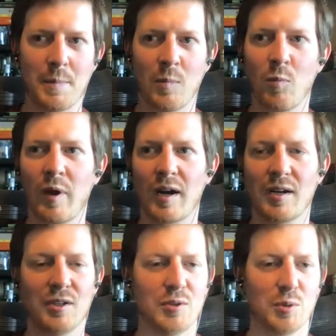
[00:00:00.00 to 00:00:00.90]
where
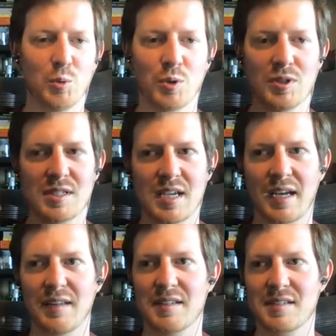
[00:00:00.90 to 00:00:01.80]
you could
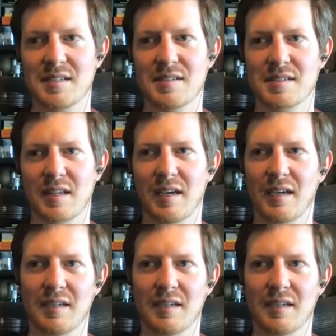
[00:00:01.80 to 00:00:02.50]
say this is like